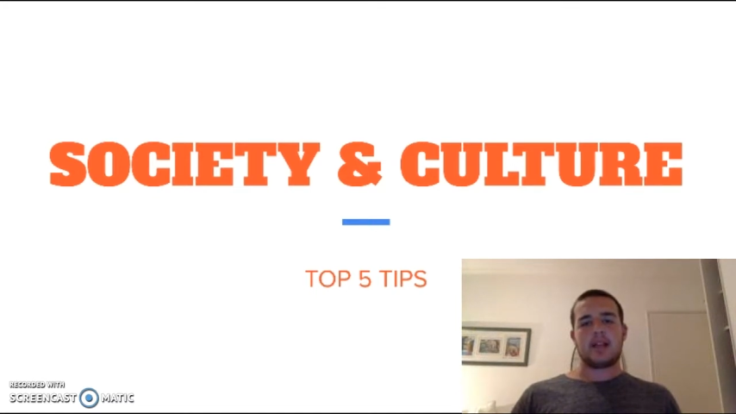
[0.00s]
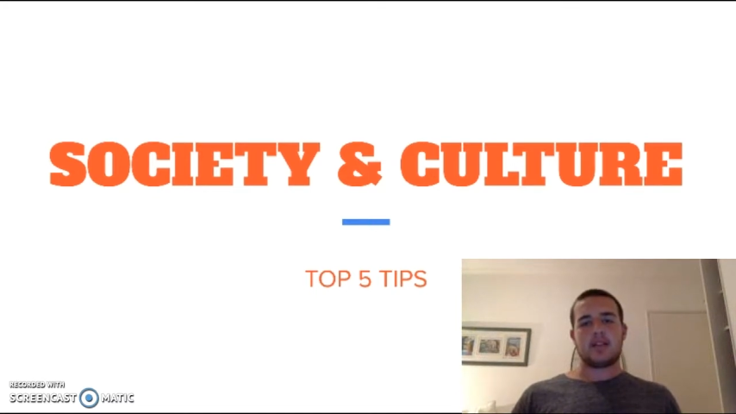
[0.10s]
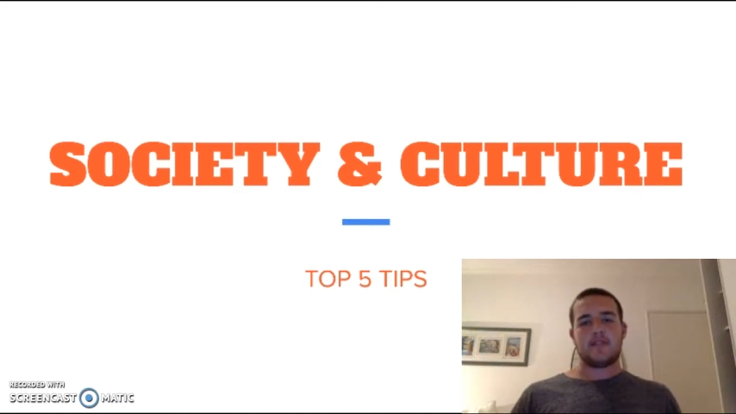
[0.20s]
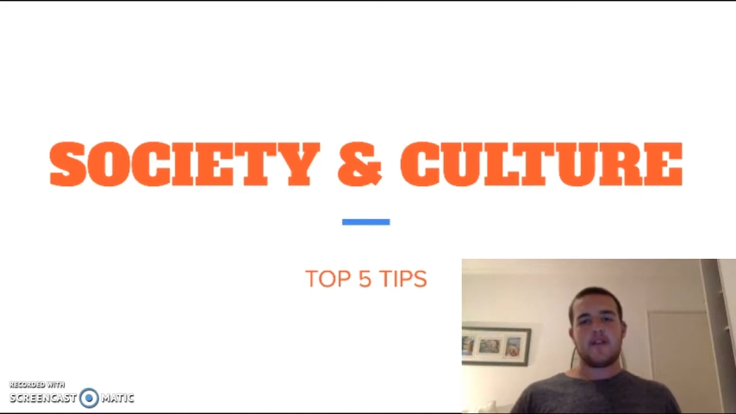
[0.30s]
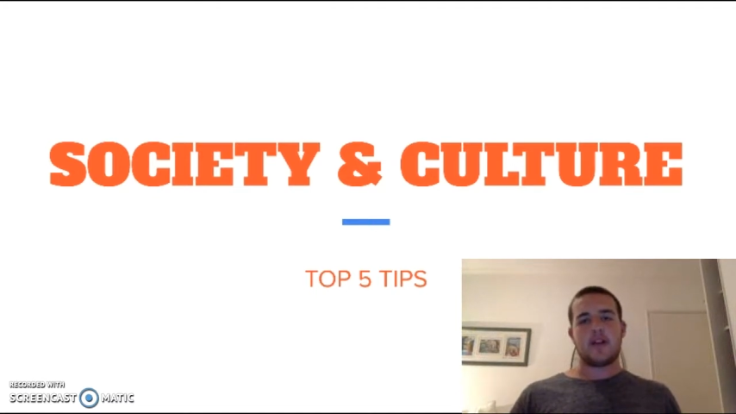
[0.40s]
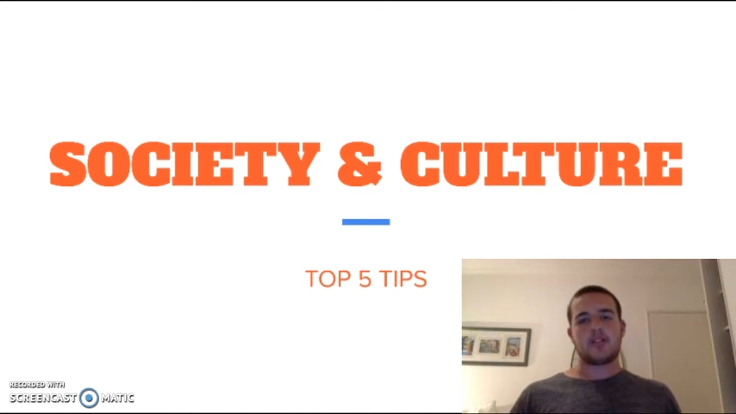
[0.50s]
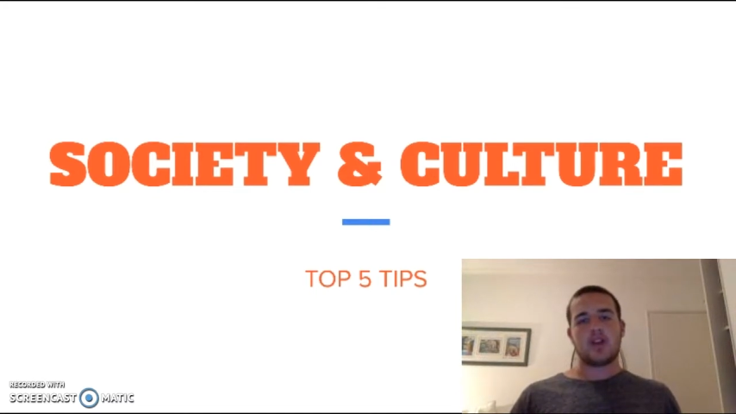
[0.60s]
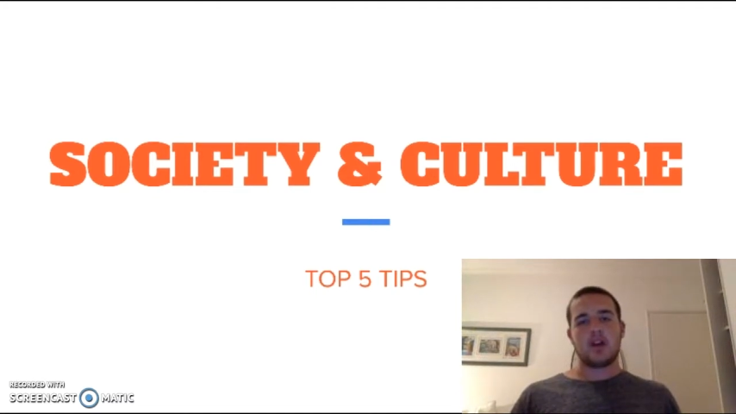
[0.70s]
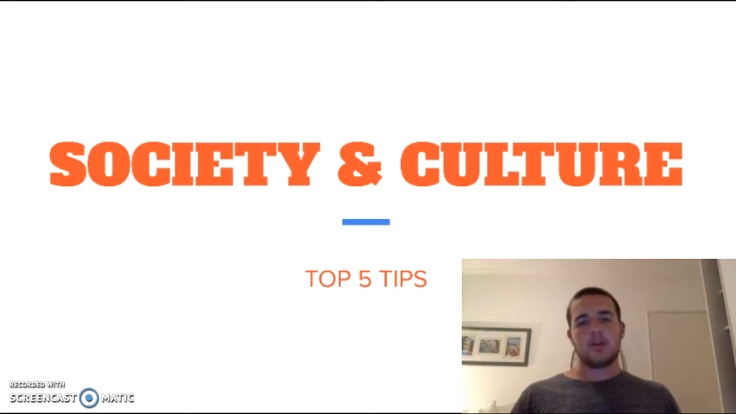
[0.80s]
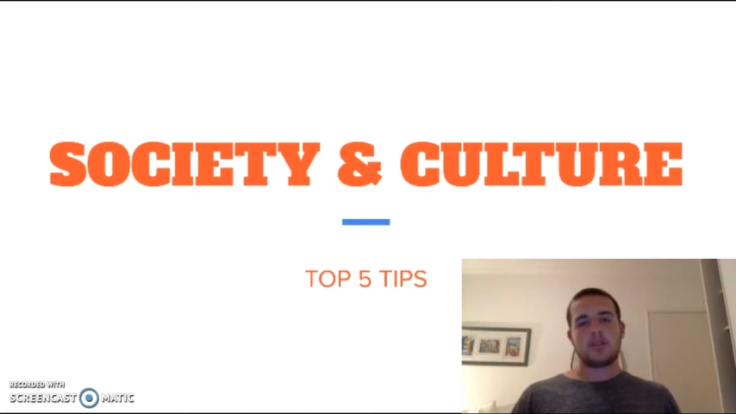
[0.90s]
the first
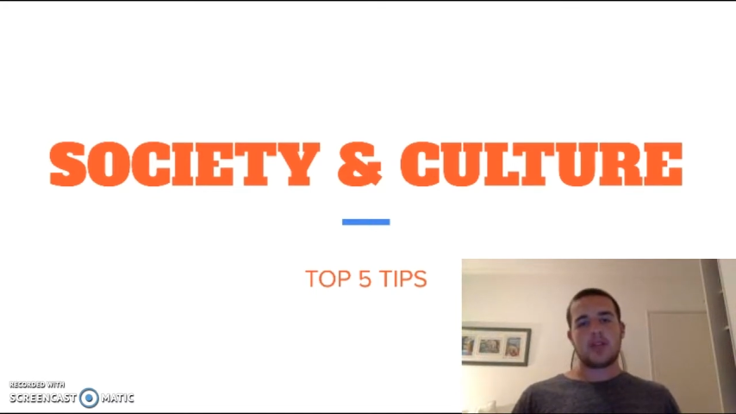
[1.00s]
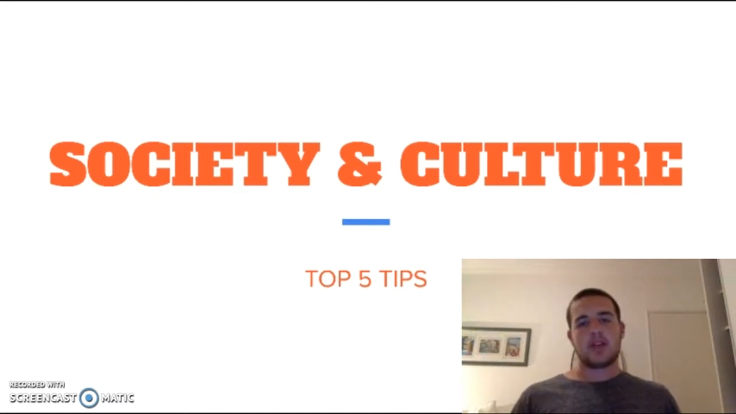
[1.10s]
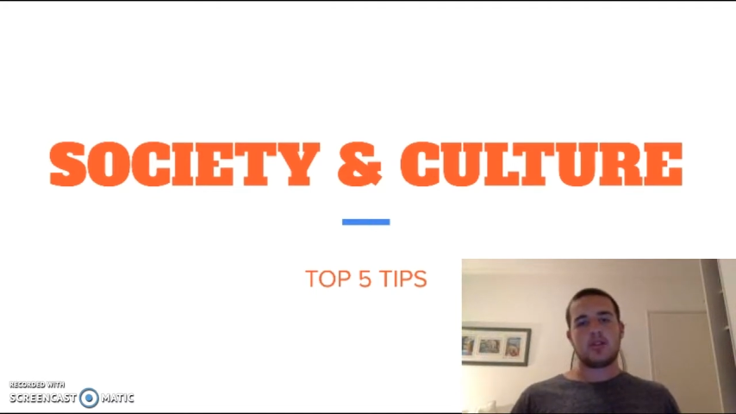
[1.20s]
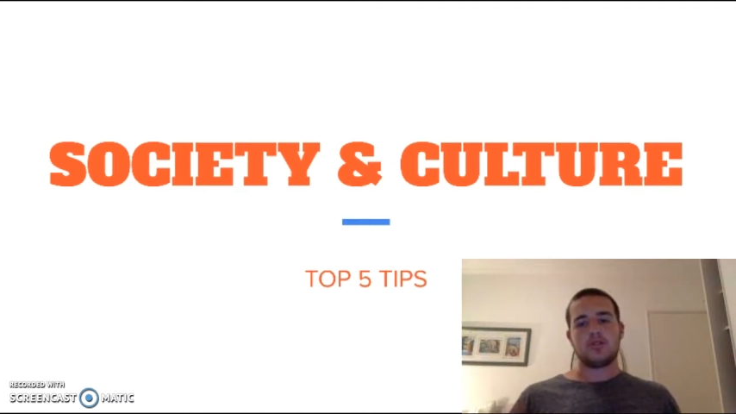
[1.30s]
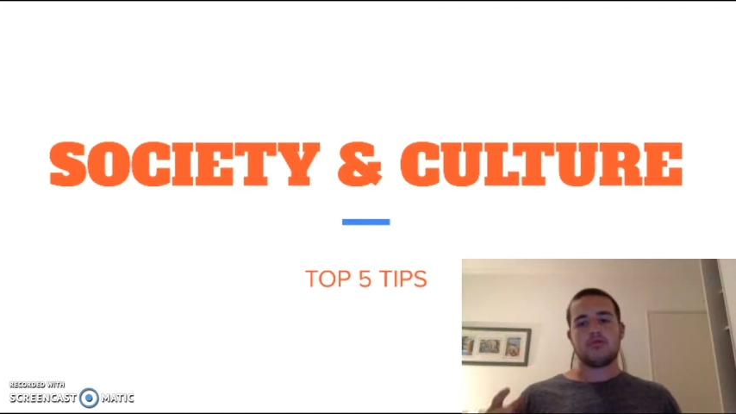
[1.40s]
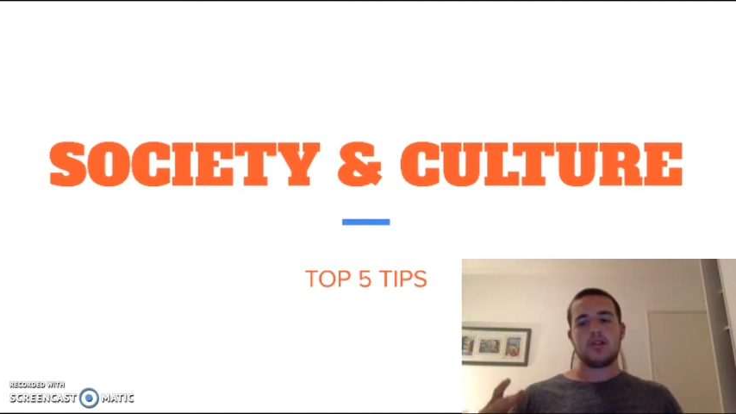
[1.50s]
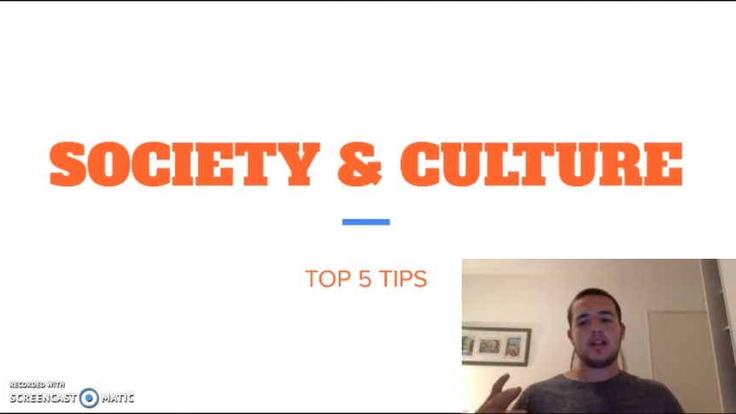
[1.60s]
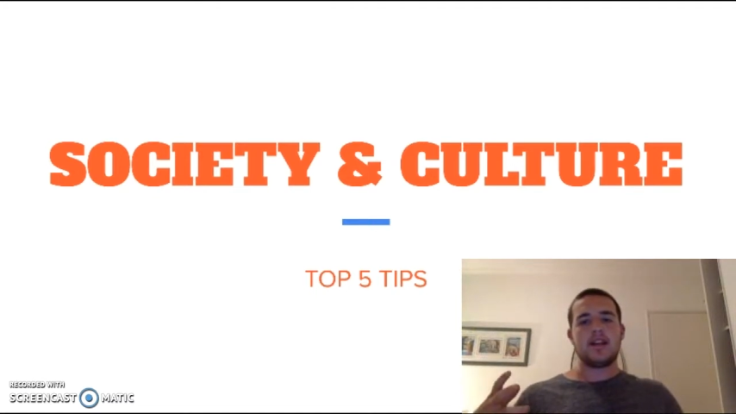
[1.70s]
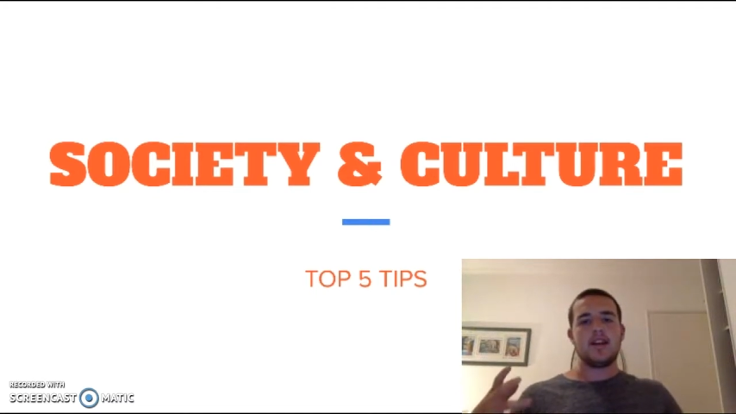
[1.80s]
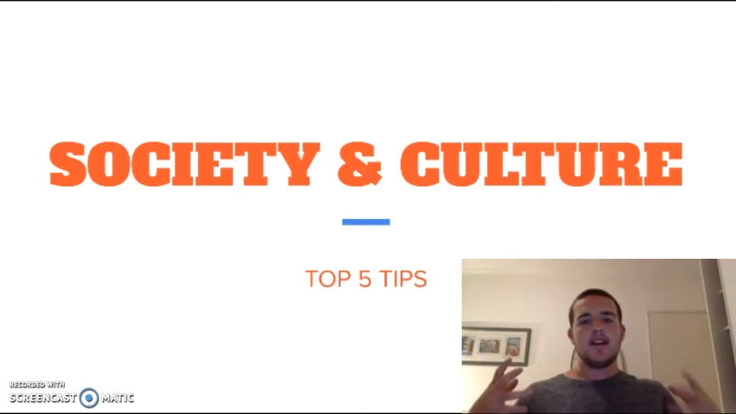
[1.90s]
term so that you could
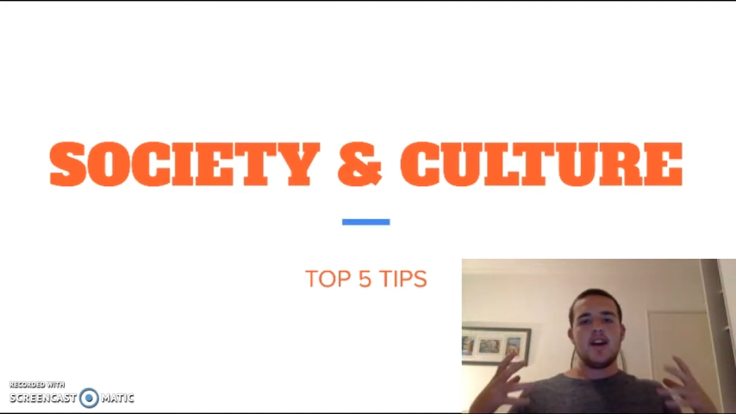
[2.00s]
really